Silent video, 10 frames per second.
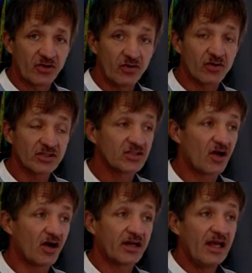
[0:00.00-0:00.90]
So you can
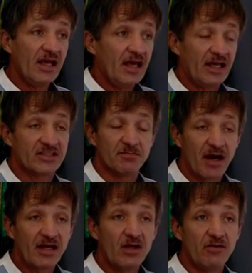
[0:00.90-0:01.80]
start. It's
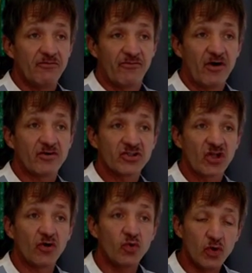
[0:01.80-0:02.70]
mainly
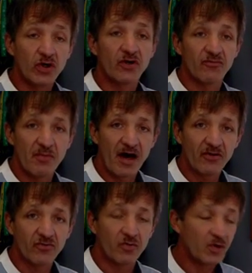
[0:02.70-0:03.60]
focused on word of
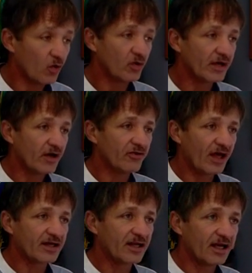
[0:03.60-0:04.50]
mouth. We all know
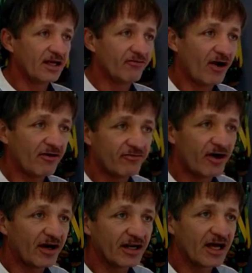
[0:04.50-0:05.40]
that if I
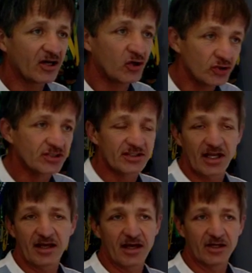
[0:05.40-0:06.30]
find a good
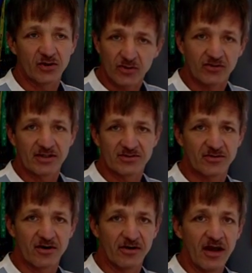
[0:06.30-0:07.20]
steak at a good
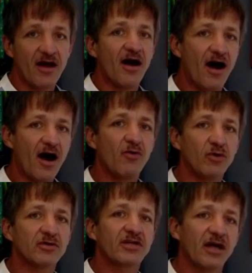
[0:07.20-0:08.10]
restaurant, I
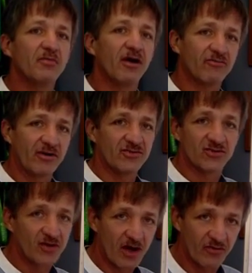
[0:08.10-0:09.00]
will tell my
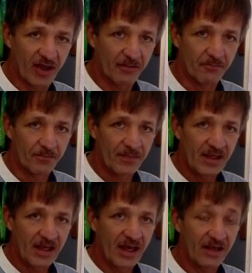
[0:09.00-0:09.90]
friends to go there.
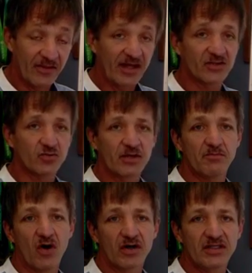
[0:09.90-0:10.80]
And that is
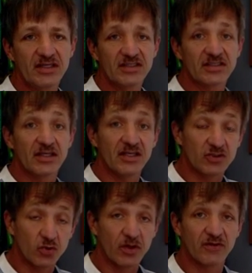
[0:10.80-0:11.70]
what marketing is.
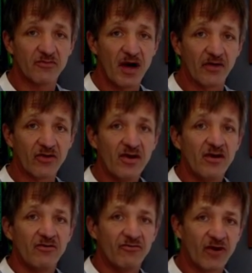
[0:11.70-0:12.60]
It's word of mouth.
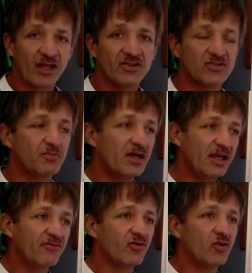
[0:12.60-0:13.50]
Friends
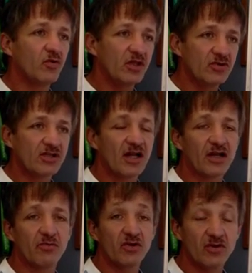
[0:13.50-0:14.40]
believe you when you tell
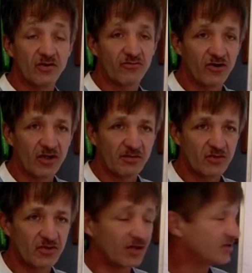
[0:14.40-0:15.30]
them, when you refer them
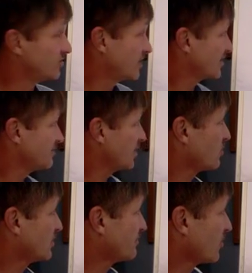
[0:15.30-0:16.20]
to things. It matter
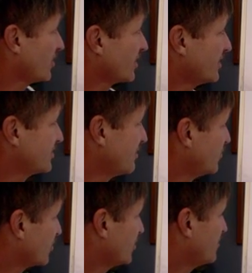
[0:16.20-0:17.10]
what the product is. I'm
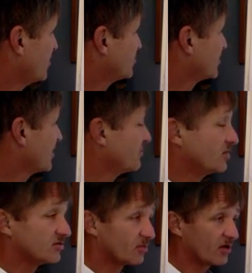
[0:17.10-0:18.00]
not going to mention
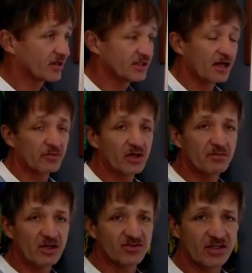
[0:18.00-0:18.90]
companies' products. I'm going
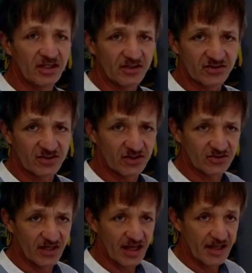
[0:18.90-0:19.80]
to mention industries
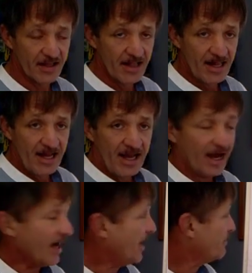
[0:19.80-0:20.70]
today.
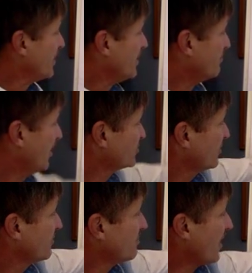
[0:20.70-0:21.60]
Most
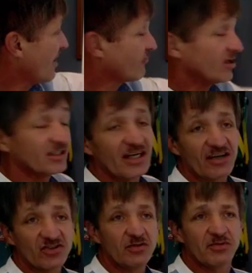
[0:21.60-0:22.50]
of them have
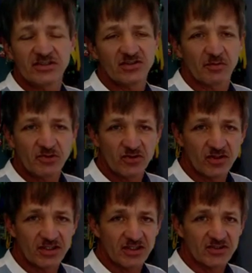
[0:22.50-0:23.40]
international business
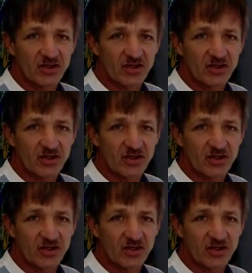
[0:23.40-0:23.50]
opportunities.